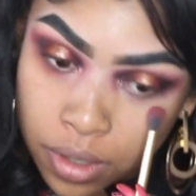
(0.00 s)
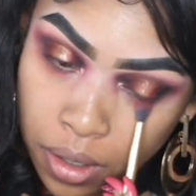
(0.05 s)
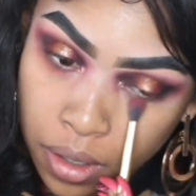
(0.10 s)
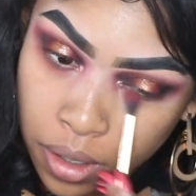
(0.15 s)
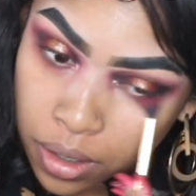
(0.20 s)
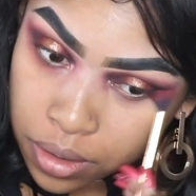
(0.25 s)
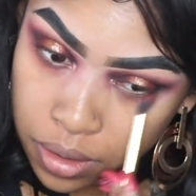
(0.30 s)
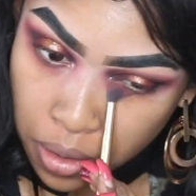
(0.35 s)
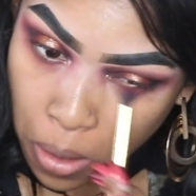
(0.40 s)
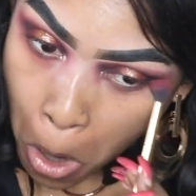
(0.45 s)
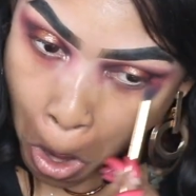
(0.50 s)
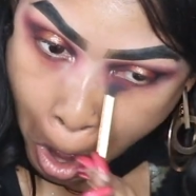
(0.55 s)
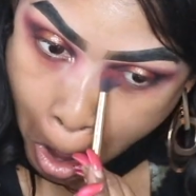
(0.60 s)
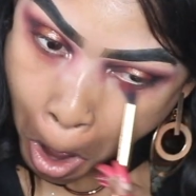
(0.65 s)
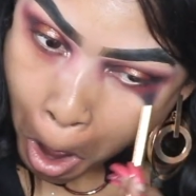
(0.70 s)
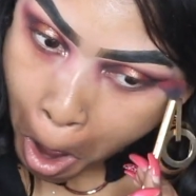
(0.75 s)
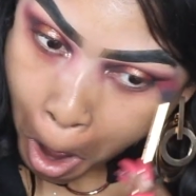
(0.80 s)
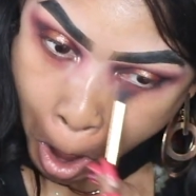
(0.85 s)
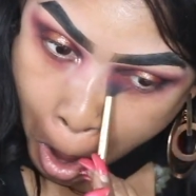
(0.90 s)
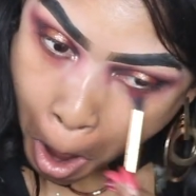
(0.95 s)
and then I'm going
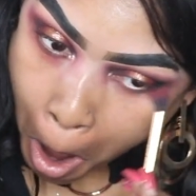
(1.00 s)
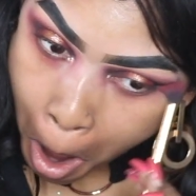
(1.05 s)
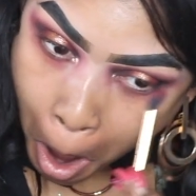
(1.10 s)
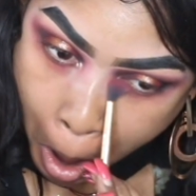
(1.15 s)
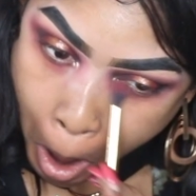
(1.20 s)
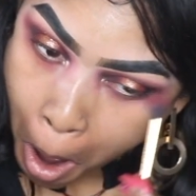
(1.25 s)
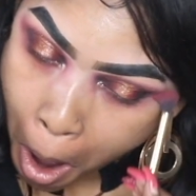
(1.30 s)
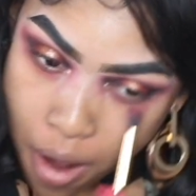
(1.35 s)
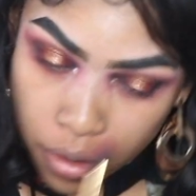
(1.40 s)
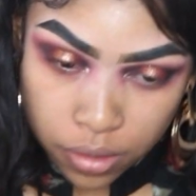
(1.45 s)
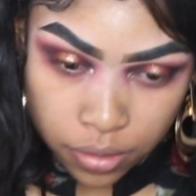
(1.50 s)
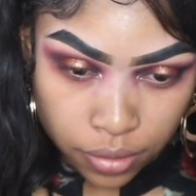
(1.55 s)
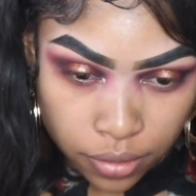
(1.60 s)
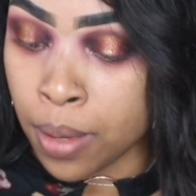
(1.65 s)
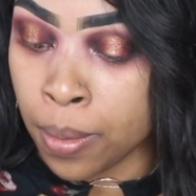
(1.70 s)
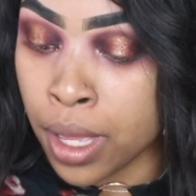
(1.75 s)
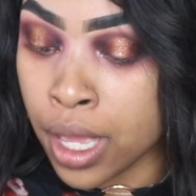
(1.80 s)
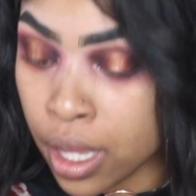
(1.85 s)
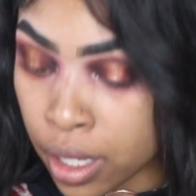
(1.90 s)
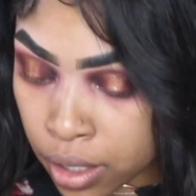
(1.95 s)
to also go
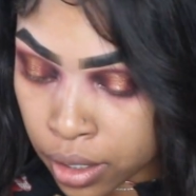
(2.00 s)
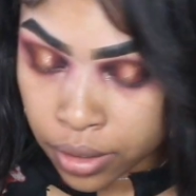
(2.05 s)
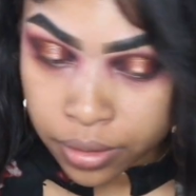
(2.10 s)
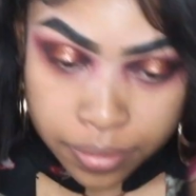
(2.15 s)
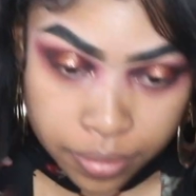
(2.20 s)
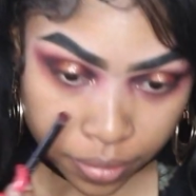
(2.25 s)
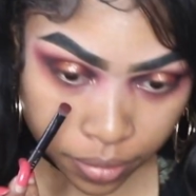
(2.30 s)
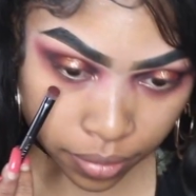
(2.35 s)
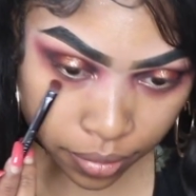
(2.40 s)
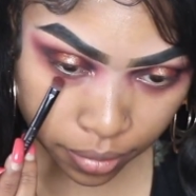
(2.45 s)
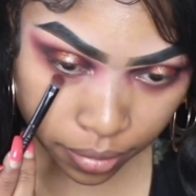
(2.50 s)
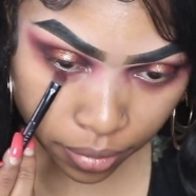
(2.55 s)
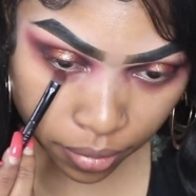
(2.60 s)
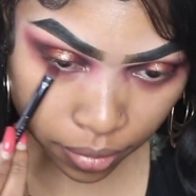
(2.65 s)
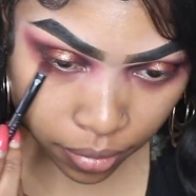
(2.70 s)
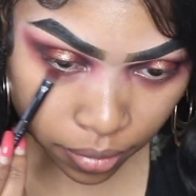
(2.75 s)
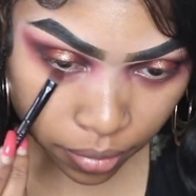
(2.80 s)
in with Candy Crush